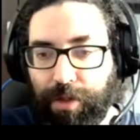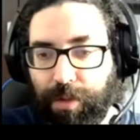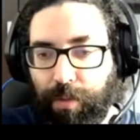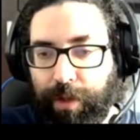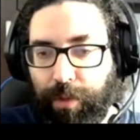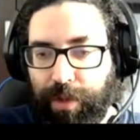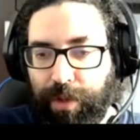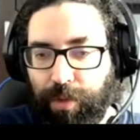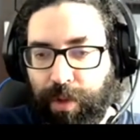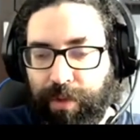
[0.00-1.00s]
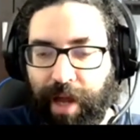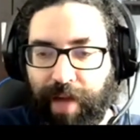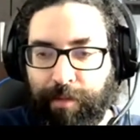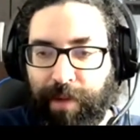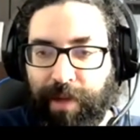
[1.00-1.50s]
So what we do when we
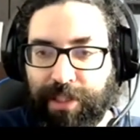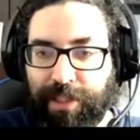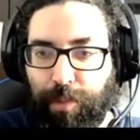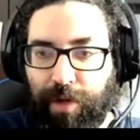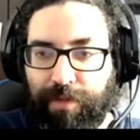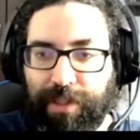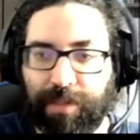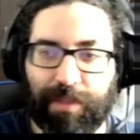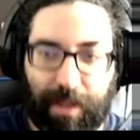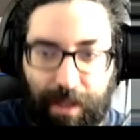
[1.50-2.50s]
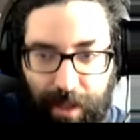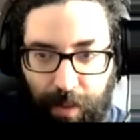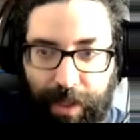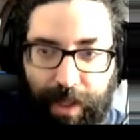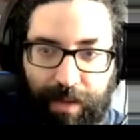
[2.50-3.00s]
have a birational morphism,
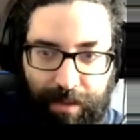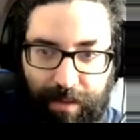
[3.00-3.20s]
we